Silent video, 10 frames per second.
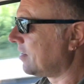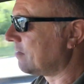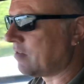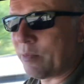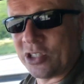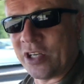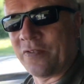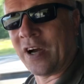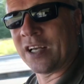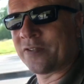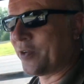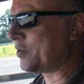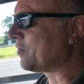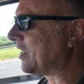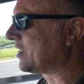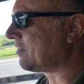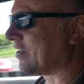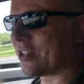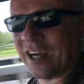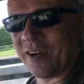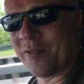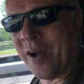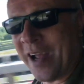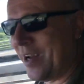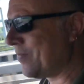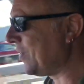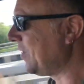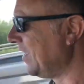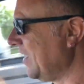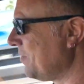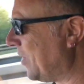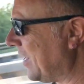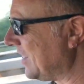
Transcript: rubbishy fast food restaurants are available, but it